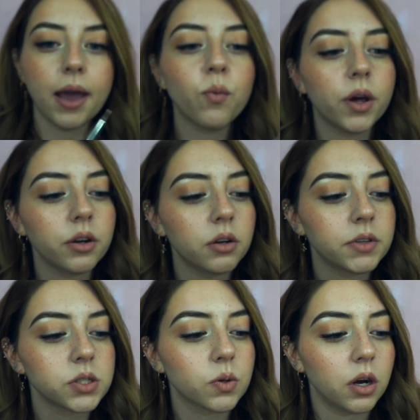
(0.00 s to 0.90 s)
I wonder if
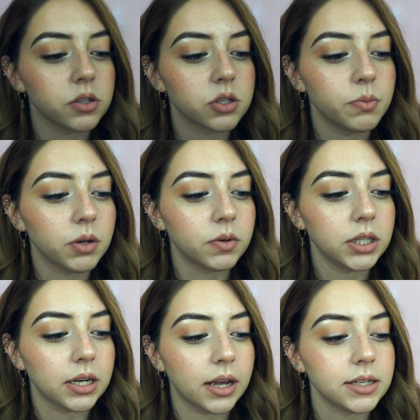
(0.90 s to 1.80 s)
this would also be
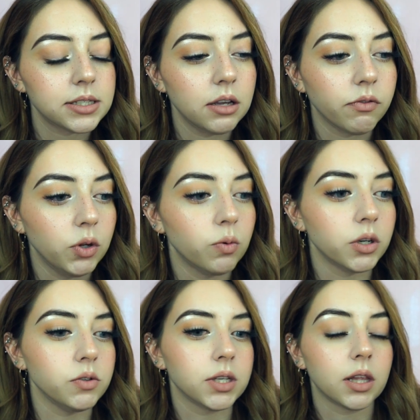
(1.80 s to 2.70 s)
really nice if you were
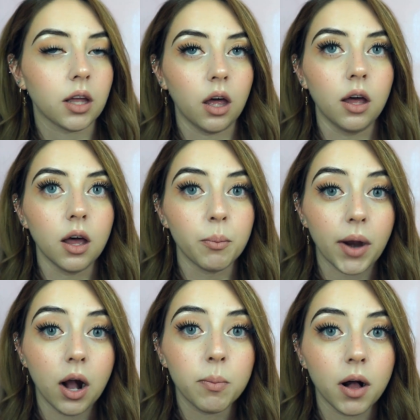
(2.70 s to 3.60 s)
using like a
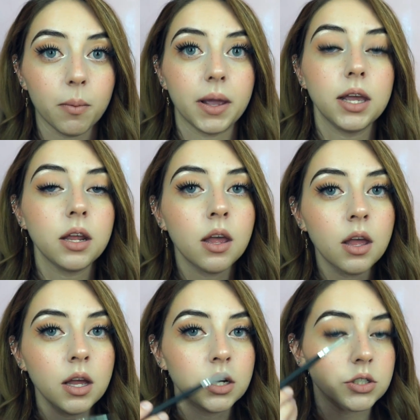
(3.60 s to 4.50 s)
brow pomade
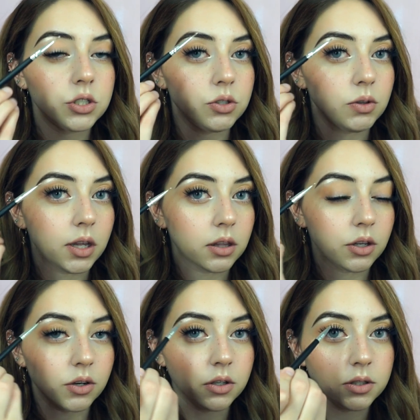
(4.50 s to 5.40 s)
to do like
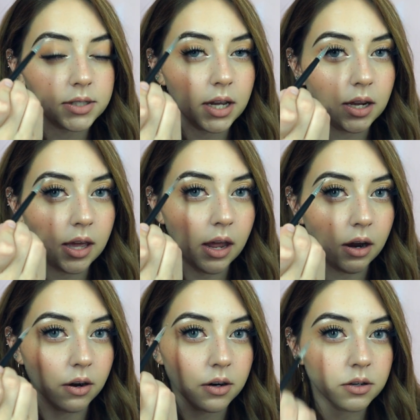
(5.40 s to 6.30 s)
little tiny
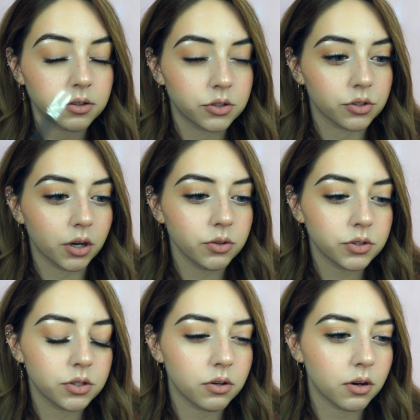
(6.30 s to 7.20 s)
hair
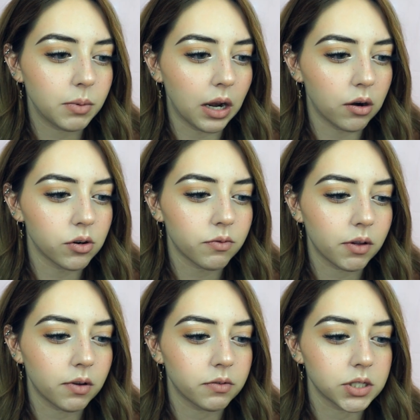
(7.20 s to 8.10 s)
strokes, you know what I mean? I don't know if
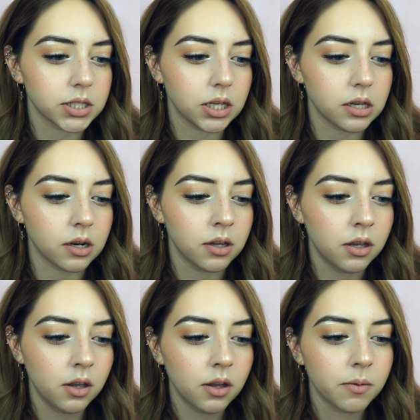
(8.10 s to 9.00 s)
I've ever seen
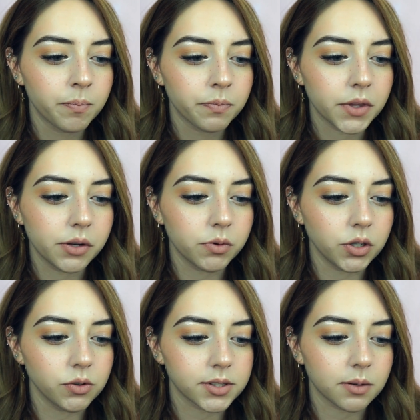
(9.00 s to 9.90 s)

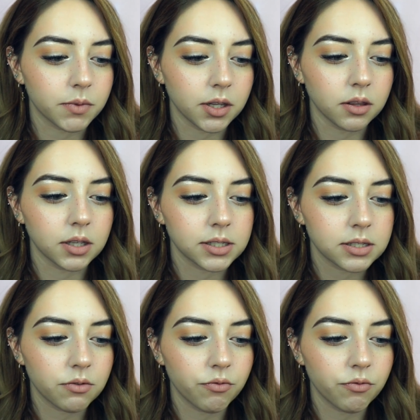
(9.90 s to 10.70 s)
anyone use something this